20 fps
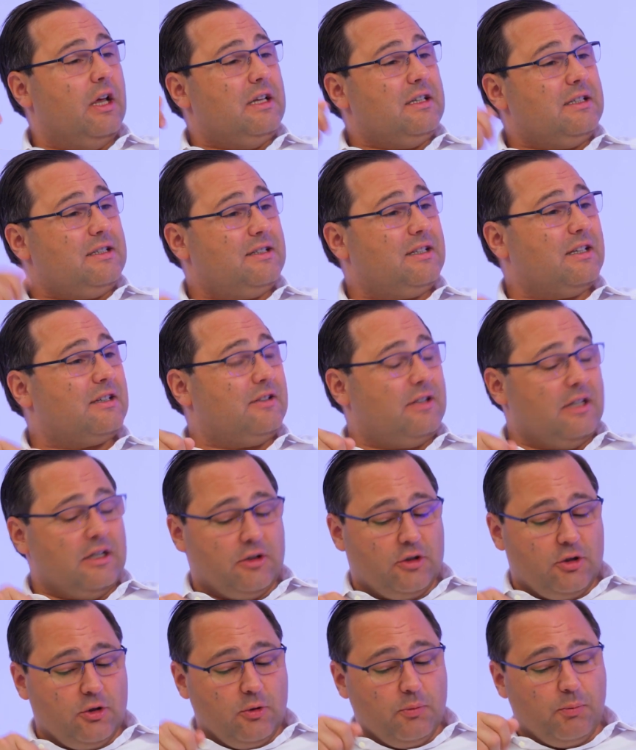
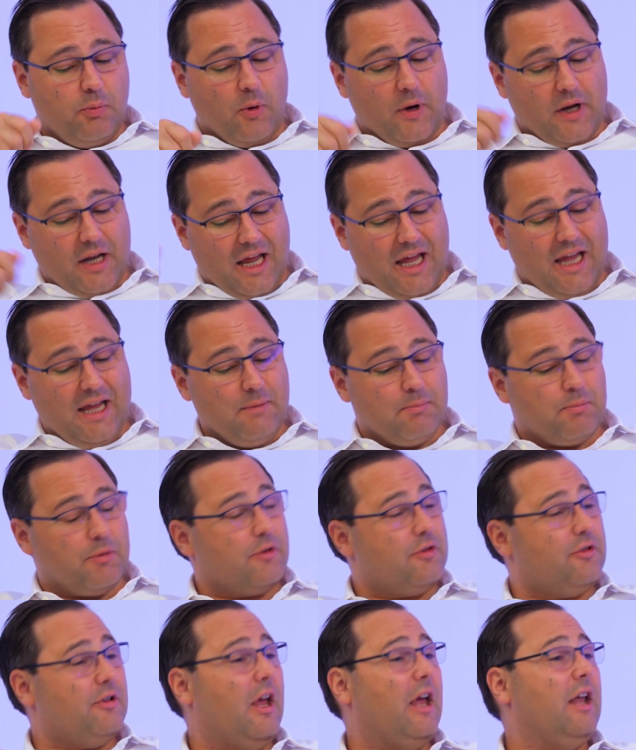
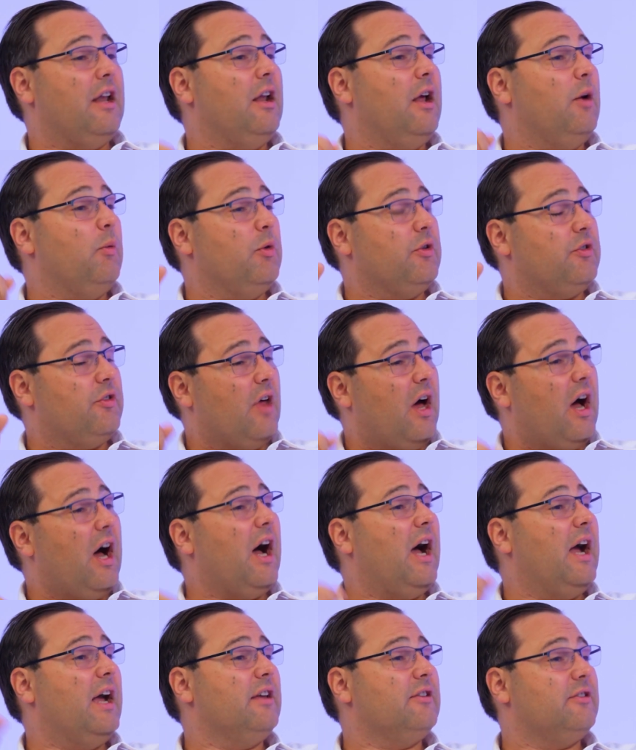62.8% was the
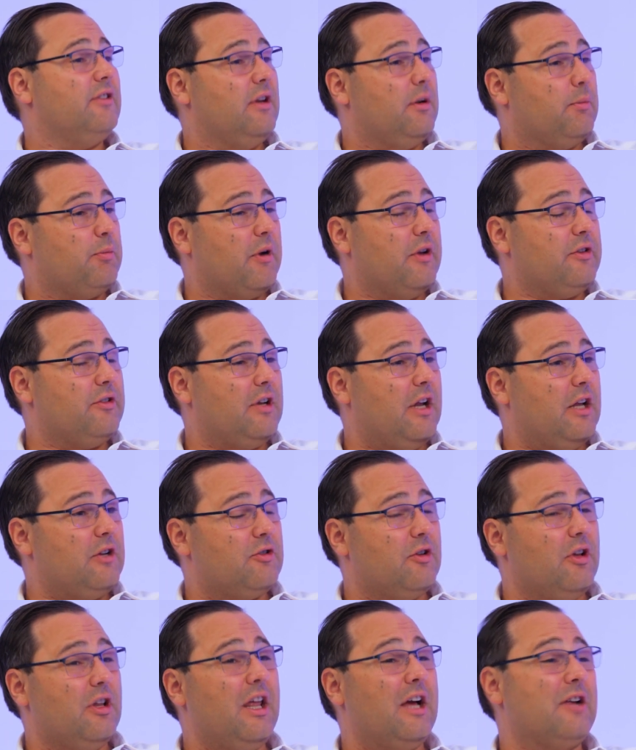highest in a
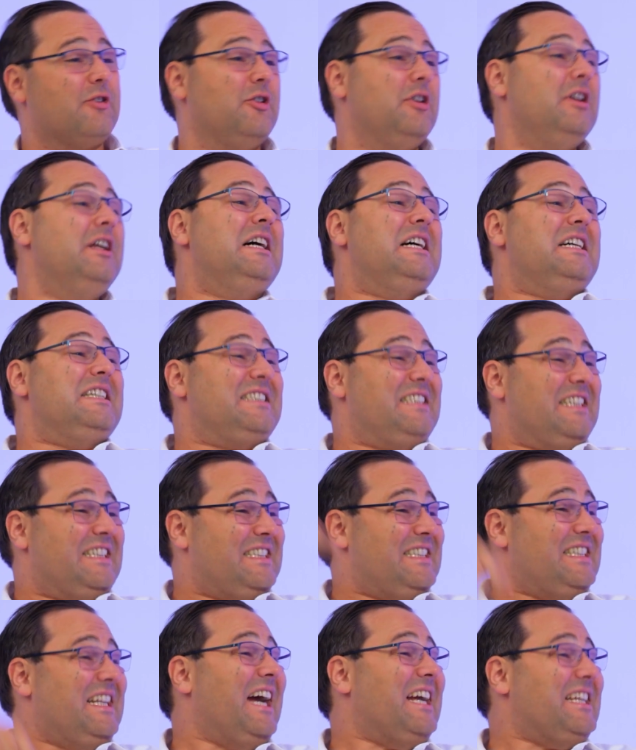presidential election
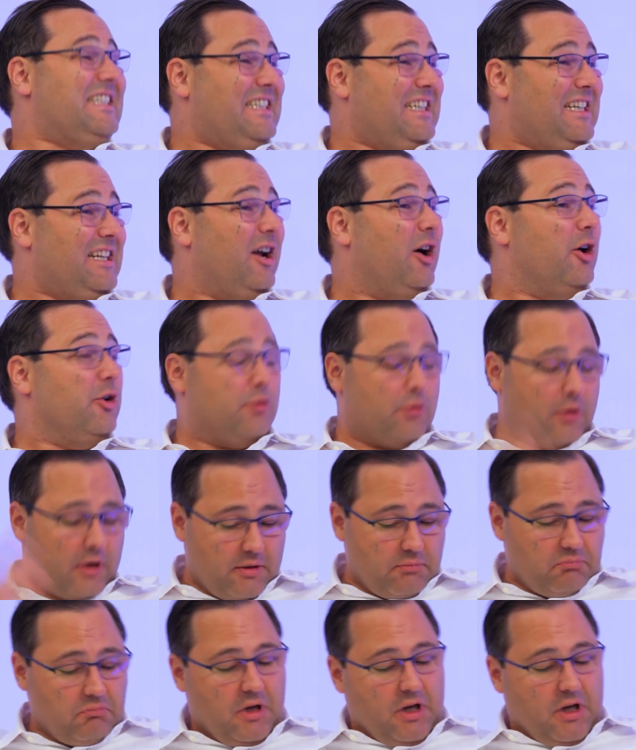since 1900.